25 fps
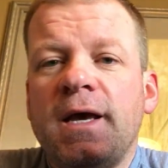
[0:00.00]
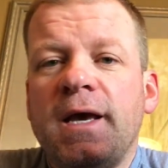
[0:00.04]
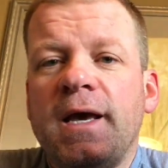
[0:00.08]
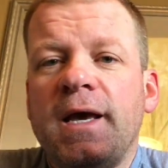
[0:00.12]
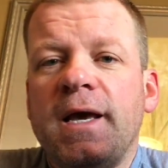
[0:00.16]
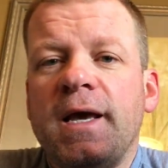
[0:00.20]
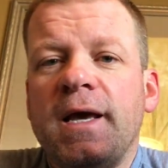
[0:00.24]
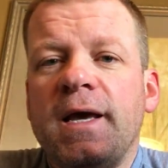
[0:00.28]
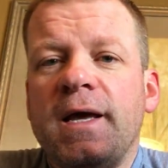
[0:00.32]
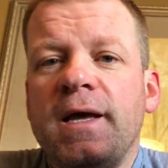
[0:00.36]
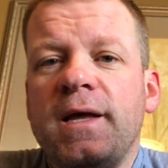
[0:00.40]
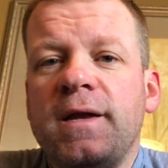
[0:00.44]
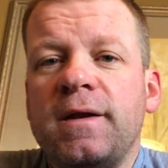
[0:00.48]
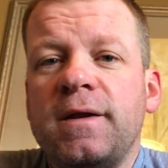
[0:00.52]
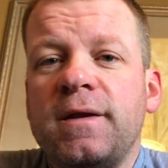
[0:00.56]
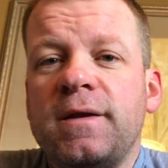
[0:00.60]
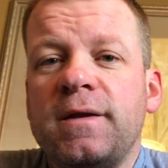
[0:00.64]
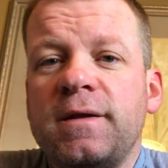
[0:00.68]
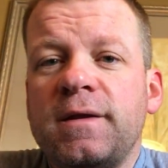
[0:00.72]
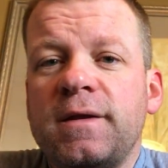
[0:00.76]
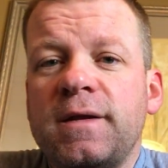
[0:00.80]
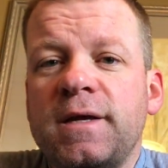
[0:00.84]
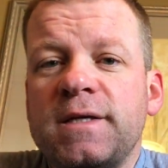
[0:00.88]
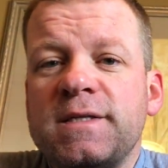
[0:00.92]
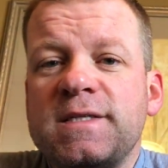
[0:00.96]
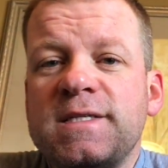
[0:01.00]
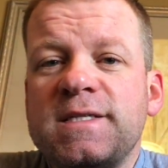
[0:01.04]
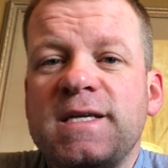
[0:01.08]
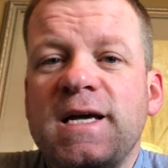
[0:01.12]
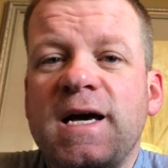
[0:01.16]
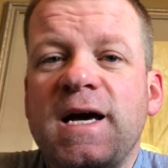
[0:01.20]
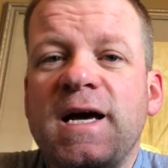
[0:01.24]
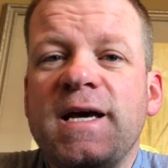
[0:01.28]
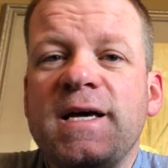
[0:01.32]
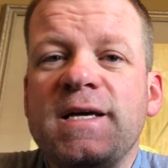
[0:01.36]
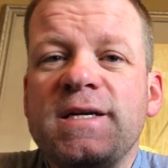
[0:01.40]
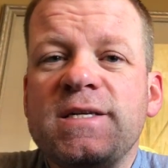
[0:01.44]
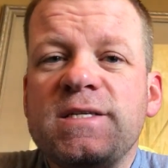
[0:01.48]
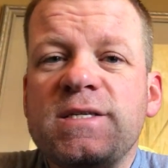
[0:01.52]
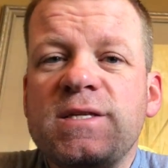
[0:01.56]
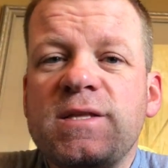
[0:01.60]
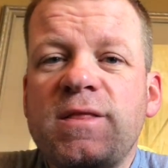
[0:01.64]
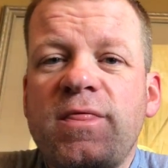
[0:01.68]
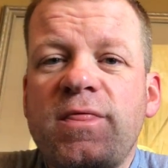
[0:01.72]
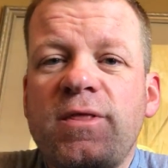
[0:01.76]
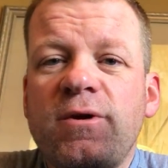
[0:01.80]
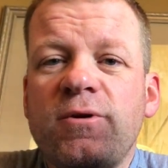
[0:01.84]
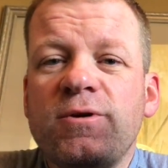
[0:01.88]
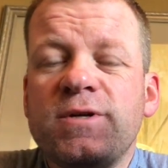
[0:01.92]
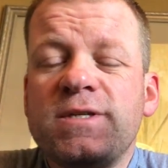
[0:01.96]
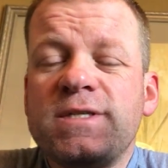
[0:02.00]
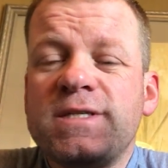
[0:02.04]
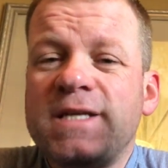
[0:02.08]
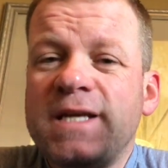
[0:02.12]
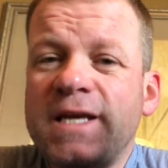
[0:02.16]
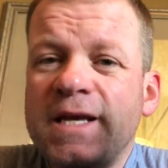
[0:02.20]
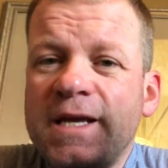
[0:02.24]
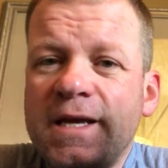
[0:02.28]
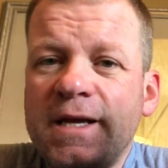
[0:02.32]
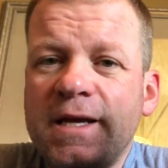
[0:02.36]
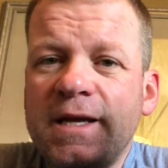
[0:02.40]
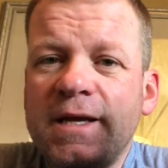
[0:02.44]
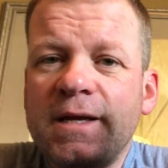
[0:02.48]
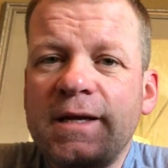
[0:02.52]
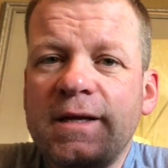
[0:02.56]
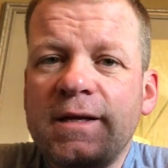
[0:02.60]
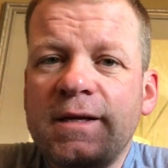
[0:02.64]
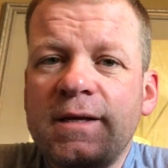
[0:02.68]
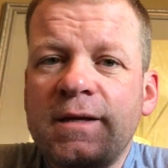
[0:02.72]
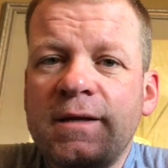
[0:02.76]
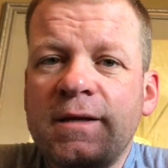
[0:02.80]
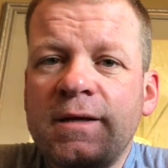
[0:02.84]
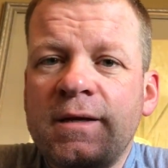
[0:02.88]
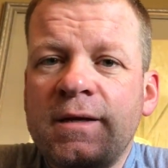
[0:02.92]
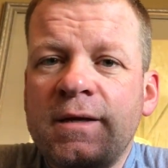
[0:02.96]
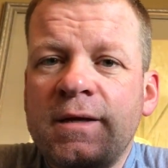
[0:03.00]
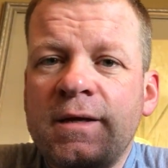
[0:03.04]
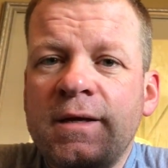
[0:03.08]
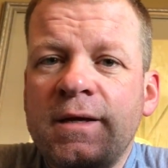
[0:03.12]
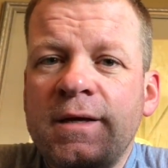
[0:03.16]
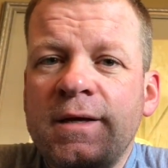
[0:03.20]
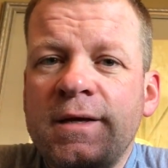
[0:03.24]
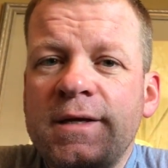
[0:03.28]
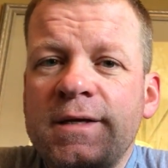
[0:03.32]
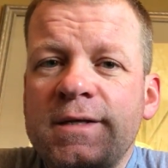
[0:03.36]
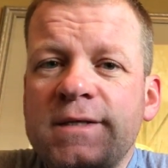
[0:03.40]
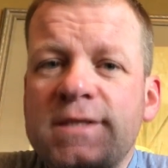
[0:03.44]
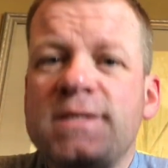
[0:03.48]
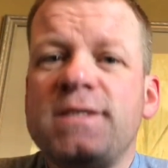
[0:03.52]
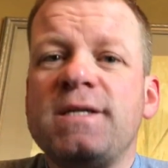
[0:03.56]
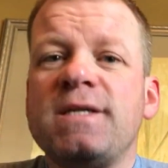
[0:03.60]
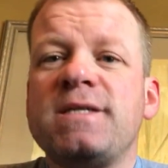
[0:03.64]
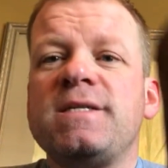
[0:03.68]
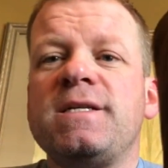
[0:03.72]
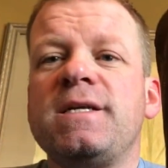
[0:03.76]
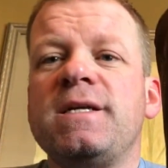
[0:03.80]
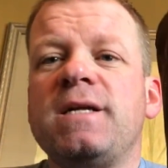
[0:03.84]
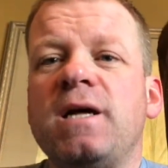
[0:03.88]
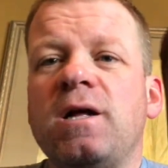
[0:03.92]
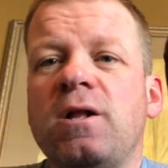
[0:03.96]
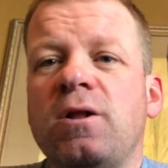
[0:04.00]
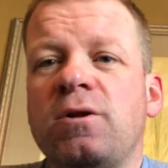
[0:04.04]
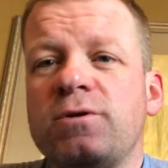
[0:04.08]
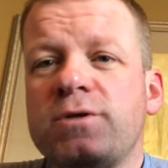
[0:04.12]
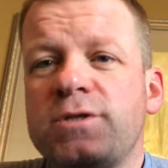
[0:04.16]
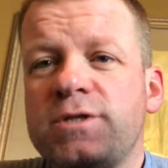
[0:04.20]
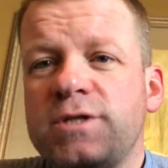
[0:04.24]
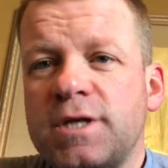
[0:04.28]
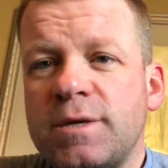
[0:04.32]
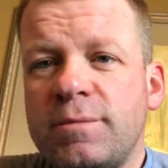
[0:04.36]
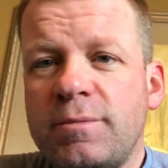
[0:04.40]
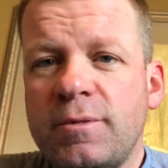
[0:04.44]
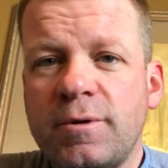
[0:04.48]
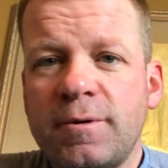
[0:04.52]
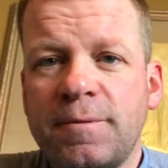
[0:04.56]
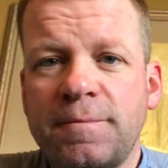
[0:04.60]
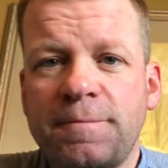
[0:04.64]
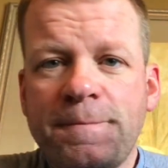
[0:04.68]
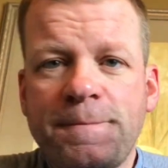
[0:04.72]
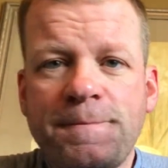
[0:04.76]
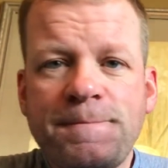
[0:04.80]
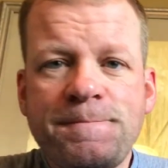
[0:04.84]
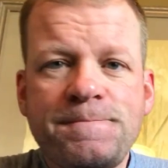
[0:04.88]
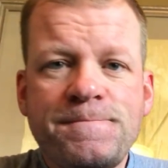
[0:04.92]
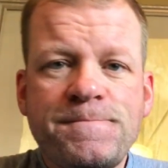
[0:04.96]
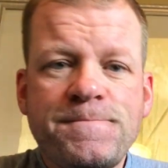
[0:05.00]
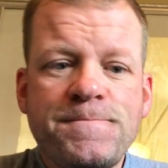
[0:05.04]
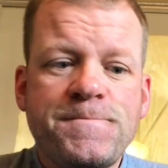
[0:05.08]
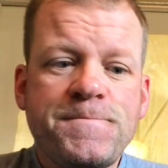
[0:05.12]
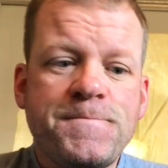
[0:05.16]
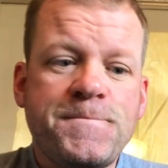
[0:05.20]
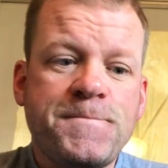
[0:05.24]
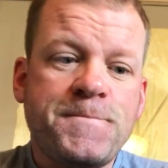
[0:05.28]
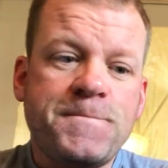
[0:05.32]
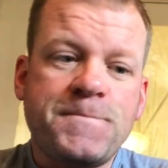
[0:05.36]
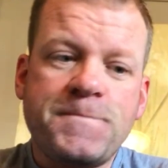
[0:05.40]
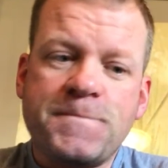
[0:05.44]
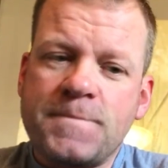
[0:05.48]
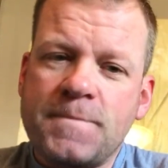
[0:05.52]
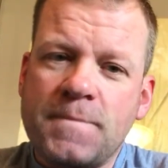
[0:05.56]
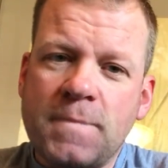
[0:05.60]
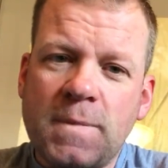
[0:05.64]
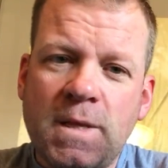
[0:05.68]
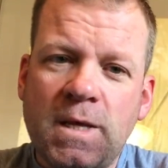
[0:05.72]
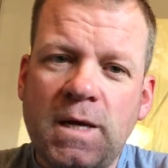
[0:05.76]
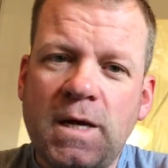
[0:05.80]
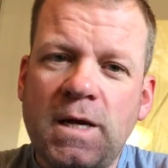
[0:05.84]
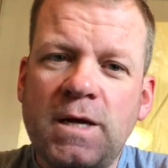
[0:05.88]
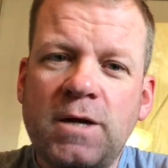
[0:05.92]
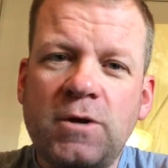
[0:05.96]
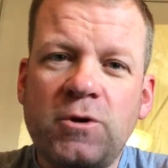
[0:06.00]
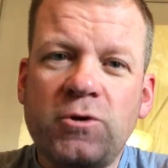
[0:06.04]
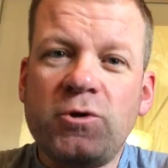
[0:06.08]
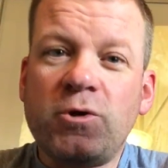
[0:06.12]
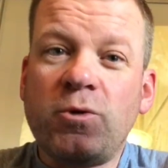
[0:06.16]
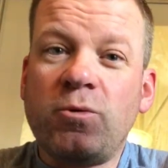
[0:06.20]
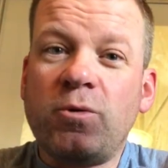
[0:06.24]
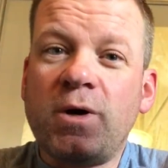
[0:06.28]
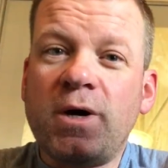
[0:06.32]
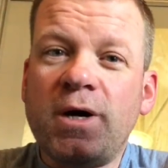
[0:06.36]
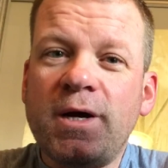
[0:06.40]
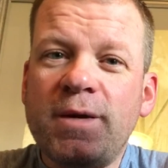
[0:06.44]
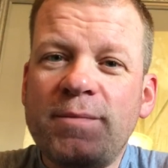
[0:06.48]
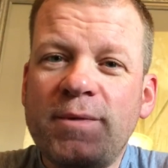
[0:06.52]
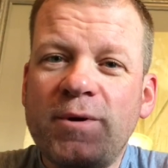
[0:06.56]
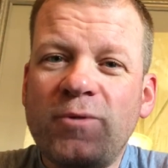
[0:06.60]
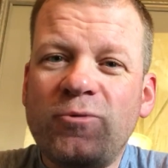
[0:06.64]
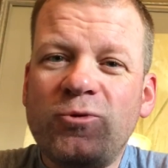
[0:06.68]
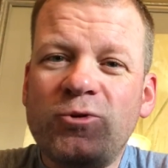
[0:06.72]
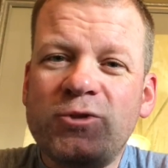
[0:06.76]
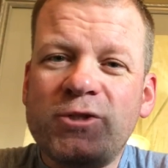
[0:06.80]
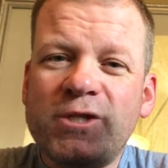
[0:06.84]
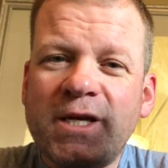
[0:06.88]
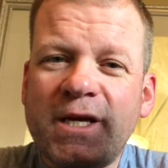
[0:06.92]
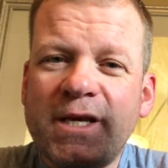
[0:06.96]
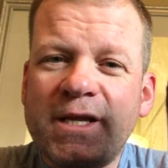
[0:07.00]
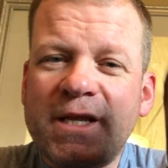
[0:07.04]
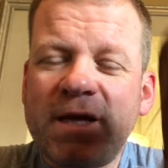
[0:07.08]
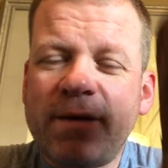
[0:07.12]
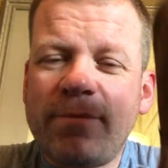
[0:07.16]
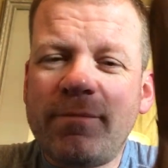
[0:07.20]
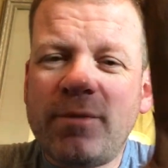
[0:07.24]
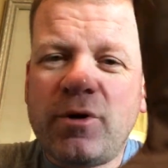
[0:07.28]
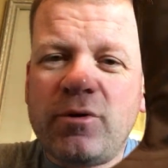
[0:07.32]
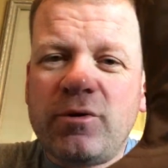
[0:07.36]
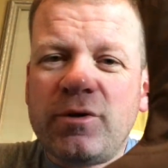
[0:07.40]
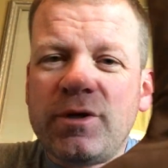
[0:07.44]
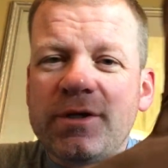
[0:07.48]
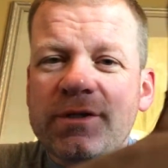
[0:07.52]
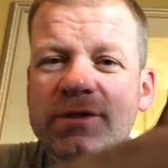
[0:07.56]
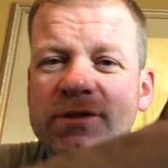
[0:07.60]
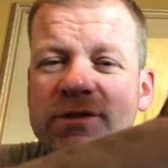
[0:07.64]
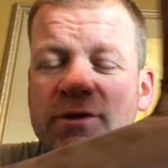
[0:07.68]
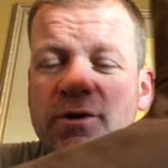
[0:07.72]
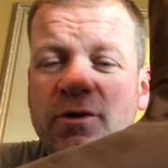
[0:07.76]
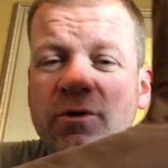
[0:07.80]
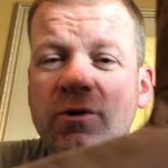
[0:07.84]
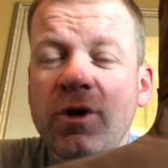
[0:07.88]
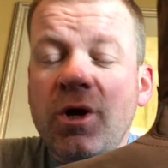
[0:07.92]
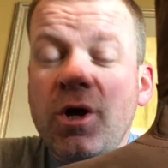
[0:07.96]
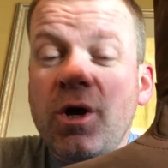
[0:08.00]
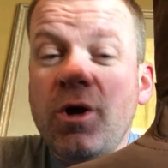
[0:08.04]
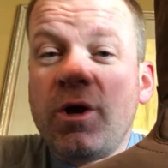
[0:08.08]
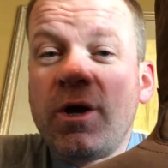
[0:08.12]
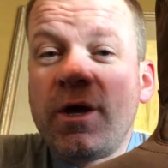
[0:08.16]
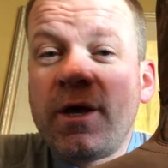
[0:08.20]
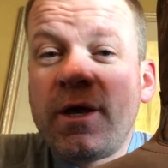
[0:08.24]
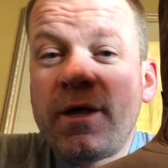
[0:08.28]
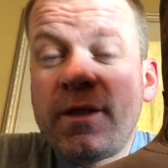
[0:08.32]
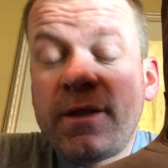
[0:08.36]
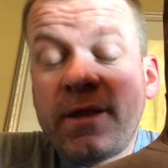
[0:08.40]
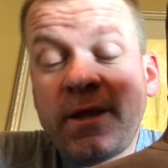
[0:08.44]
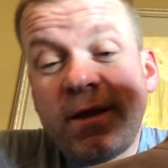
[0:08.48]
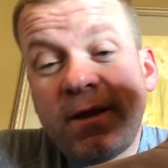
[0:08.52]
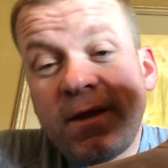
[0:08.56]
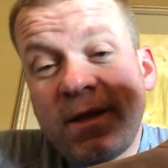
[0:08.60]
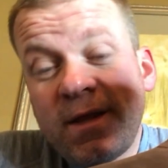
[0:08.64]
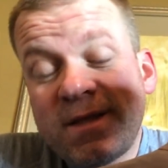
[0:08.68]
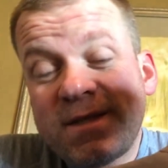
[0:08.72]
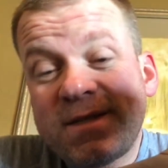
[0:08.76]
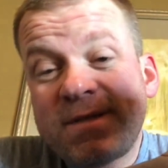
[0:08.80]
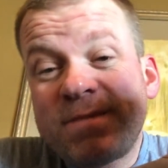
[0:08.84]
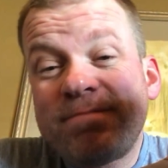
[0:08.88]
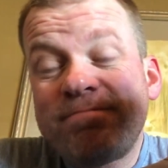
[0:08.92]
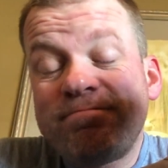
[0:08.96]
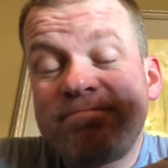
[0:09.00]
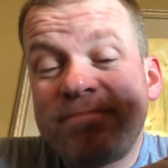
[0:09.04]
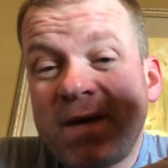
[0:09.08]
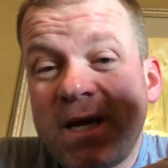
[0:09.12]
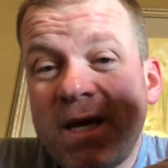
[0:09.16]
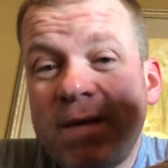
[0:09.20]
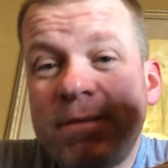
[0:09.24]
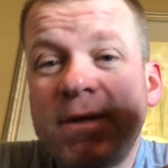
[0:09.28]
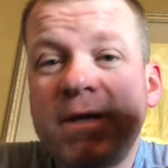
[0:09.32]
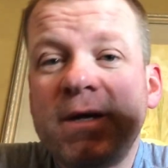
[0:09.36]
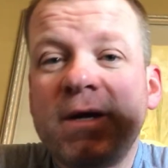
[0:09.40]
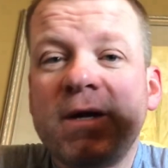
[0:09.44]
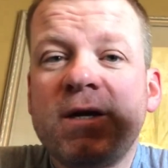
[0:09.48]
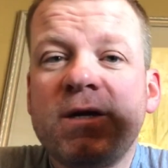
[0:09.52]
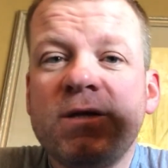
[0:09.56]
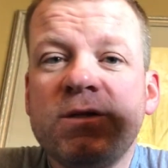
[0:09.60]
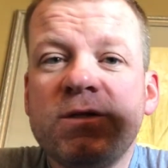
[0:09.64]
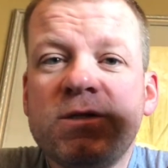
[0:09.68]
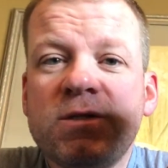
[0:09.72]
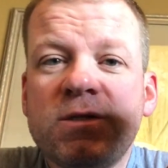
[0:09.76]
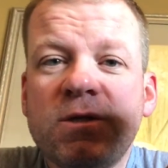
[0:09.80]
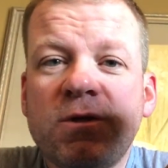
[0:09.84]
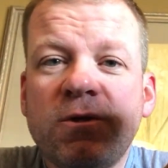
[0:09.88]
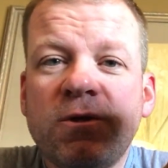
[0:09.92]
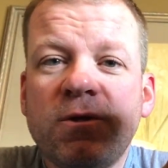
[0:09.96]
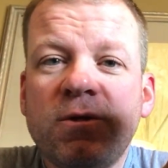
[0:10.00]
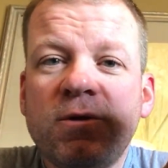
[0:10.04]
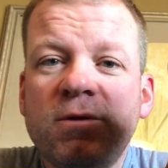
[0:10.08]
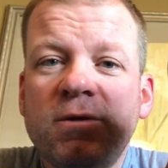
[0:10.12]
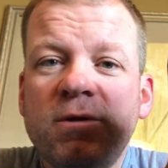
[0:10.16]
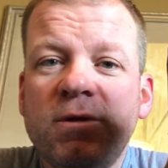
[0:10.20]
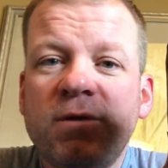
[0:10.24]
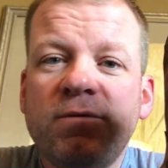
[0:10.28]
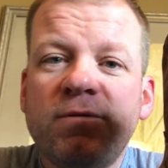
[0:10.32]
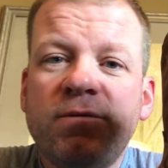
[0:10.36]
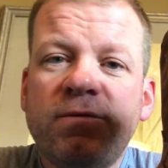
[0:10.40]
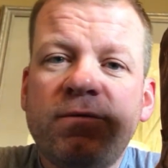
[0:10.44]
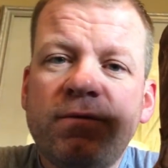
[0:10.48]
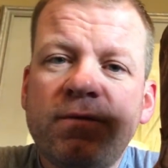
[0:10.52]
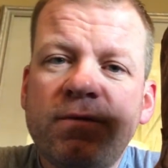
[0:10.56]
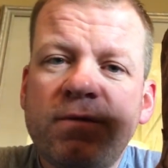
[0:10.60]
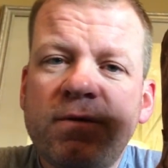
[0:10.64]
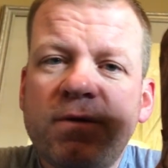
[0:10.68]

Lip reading: and a size 13 is $60 cheaper. I don't know why, but we'll take that bonus. So that's maybe a concern of